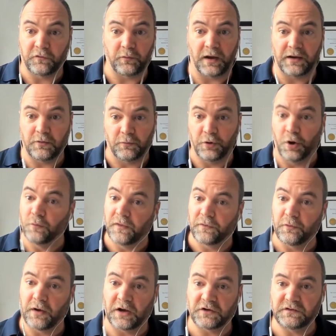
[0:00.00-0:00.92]
So I don't know that
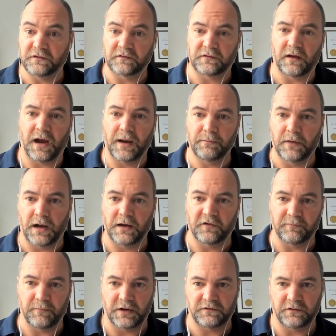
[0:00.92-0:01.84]
there actually is a timeline
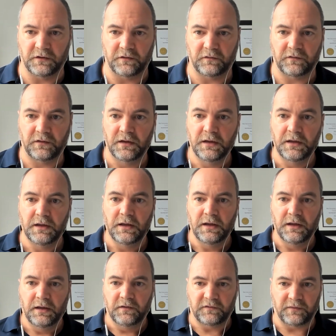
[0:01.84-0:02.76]
as much as
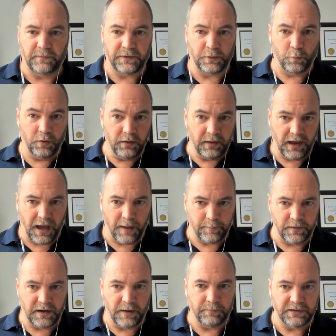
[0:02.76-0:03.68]
something will
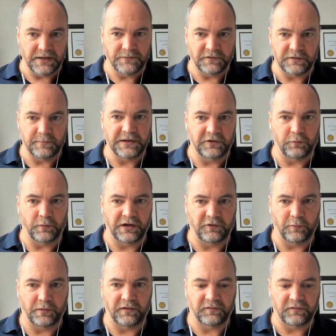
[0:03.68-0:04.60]
happen. I believe it to be
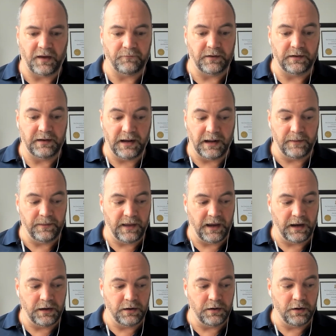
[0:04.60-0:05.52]
2027, and
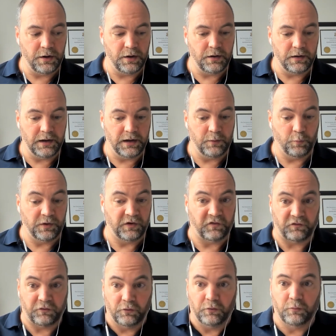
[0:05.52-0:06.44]
then we
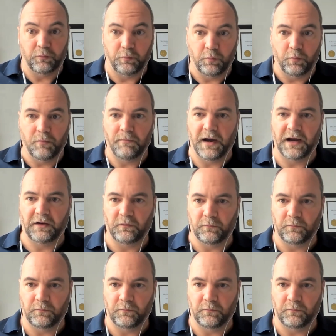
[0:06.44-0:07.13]
still might.